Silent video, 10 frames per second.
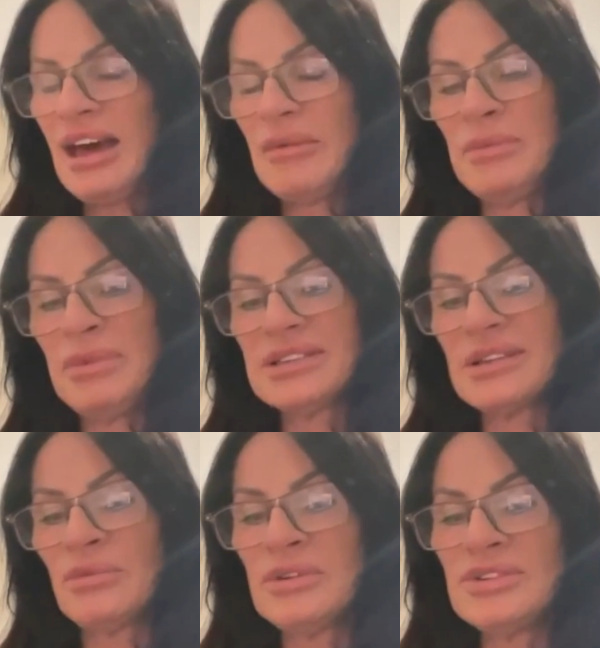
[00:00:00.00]
I went,
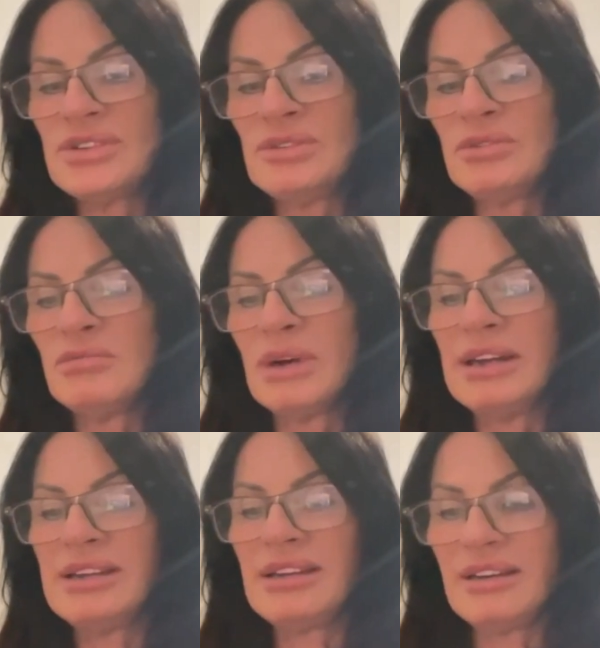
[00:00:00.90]
because I want to know
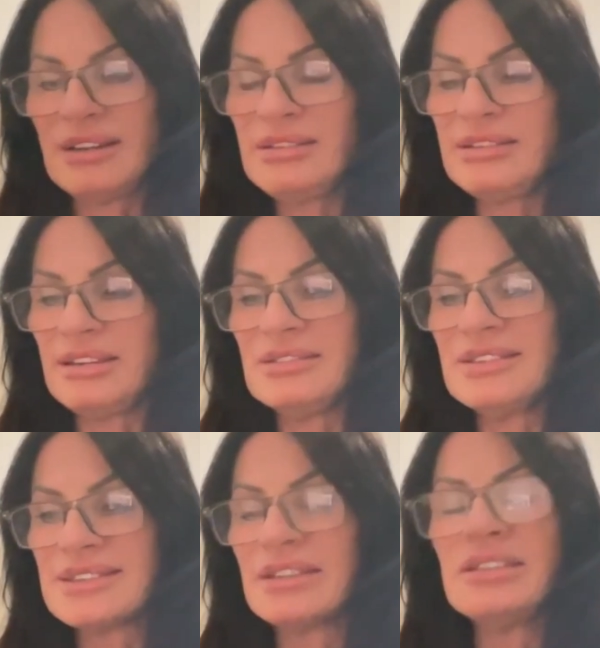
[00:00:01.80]
why
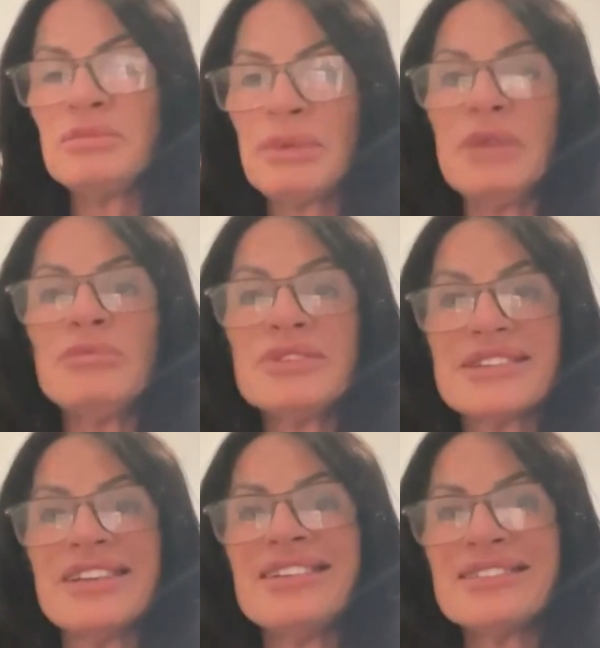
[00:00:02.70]
Corinthians in your Bible
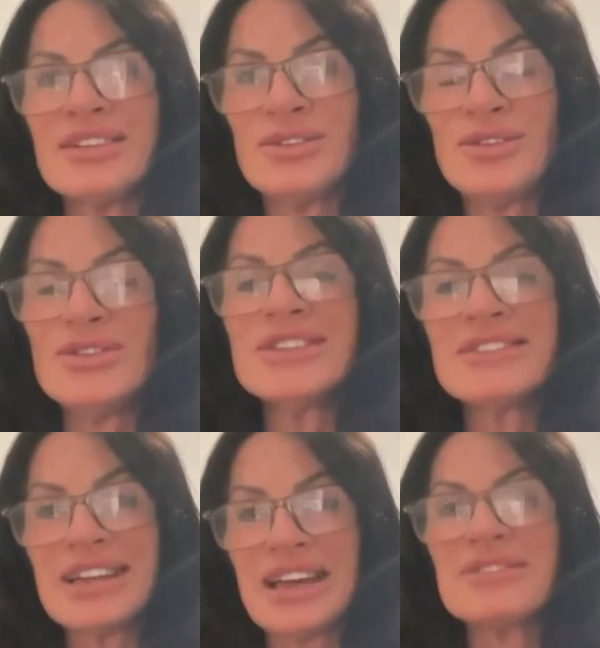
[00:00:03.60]
says,
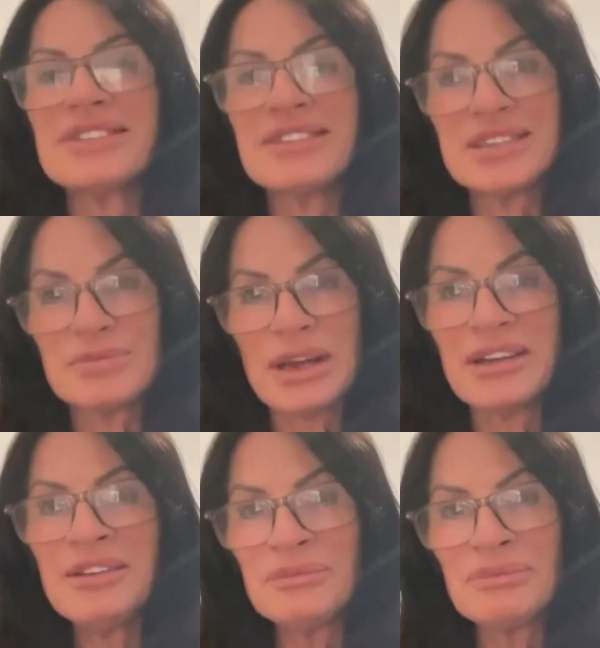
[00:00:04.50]
use the gifts of the
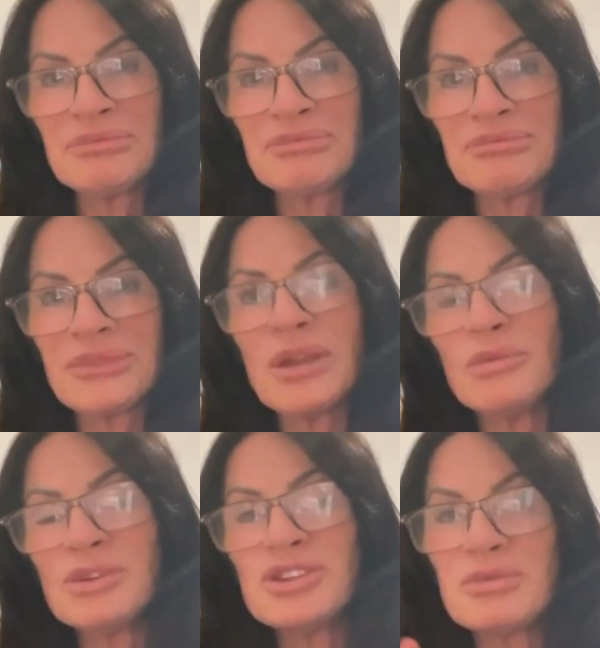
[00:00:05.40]
Spirit,
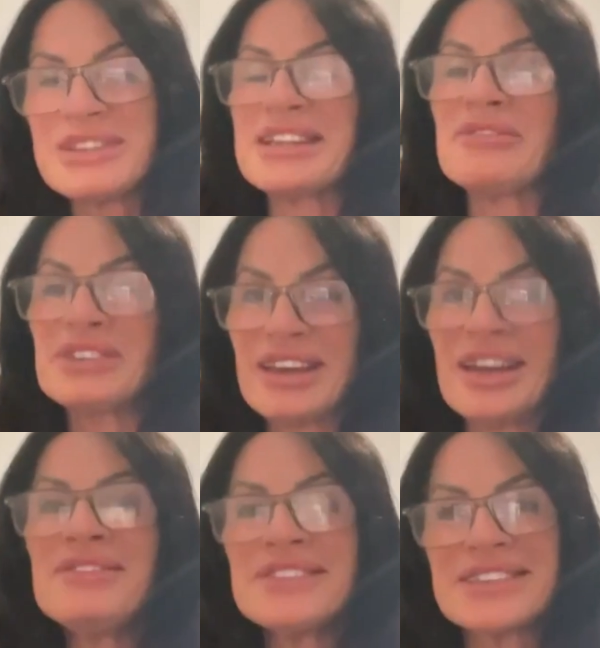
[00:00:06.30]
which was 7
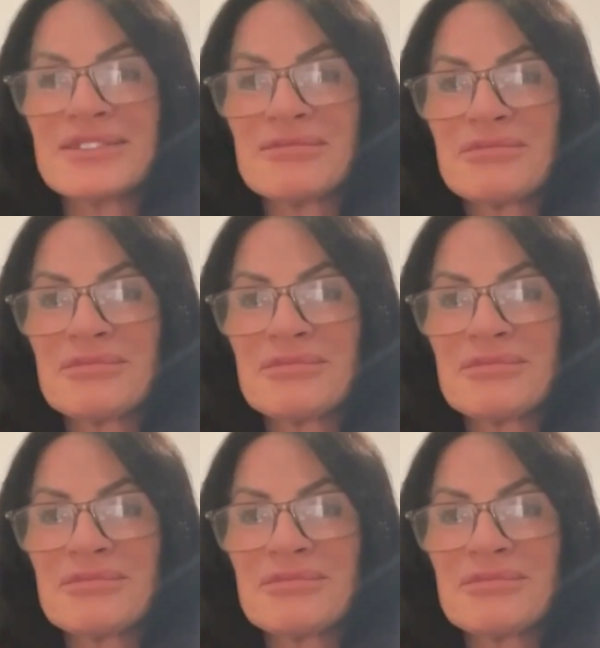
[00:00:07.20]
gifts.